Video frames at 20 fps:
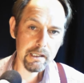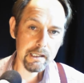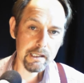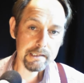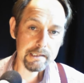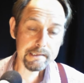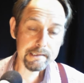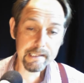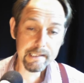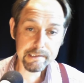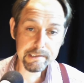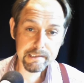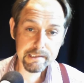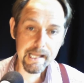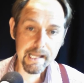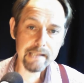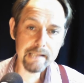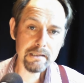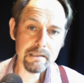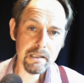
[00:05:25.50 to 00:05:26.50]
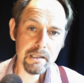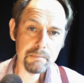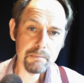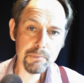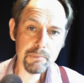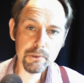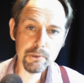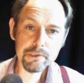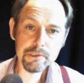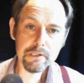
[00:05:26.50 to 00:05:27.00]
Since then,
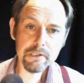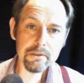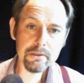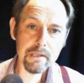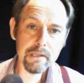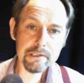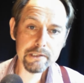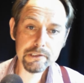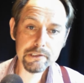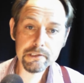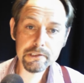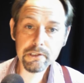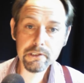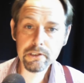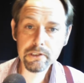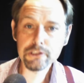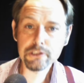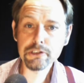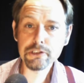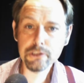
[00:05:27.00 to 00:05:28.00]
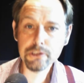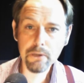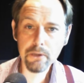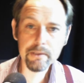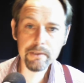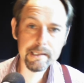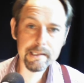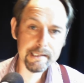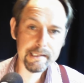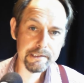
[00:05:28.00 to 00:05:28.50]
Portugal has stuck
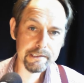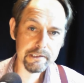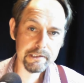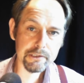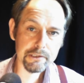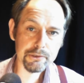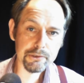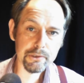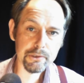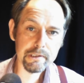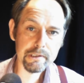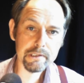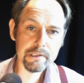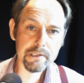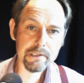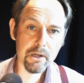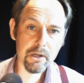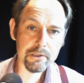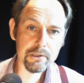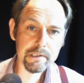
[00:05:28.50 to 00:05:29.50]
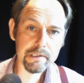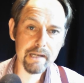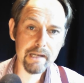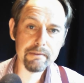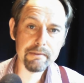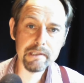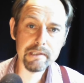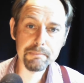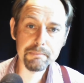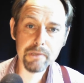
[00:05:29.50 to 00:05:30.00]
doggedly to the Troika's
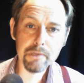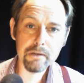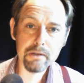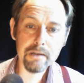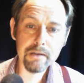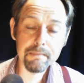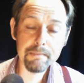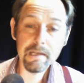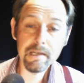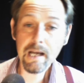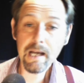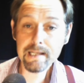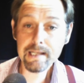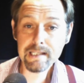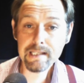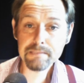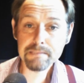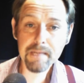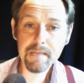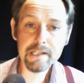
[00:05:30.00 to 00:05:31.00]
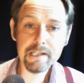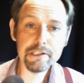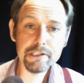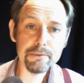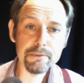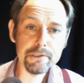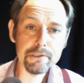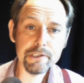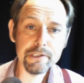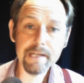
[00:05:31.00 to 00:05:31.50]
austerity programme and has managed
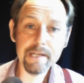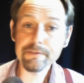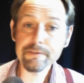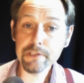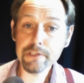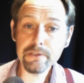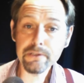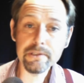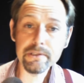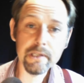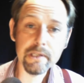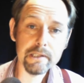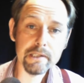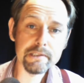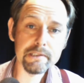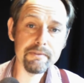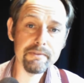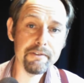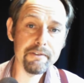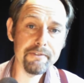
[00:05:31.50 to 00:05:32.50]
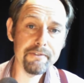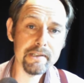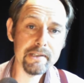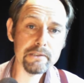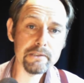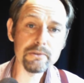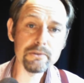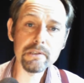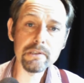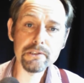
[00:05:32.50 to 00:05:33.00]
to achieve two-thirds of the
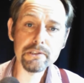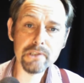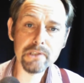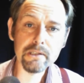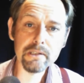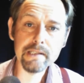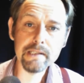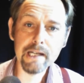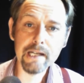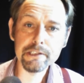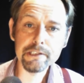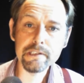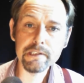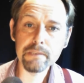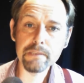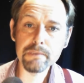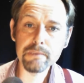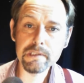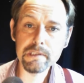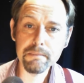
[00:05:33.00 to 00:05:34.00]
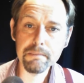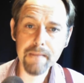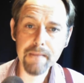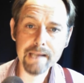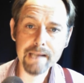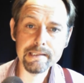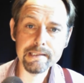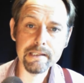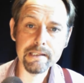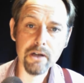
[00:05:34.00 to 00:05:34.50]
fiscal consolidation that was
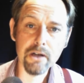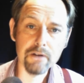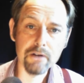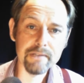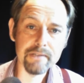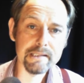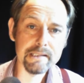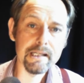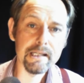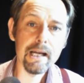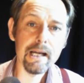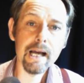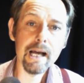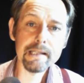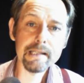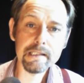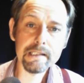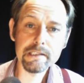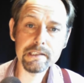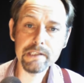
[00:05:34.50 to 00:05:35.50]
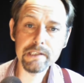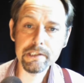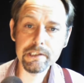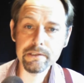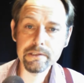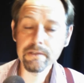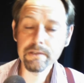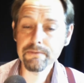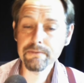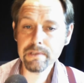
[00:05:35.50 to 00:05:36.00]
demanded of it as a
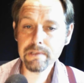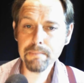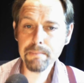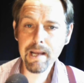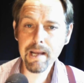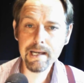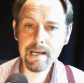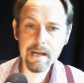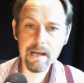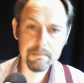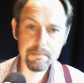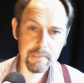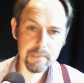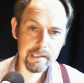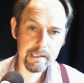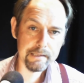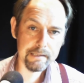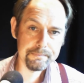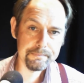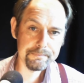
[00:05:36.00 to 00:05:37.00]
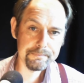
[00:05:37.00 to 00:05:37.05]
condition for the bailout money.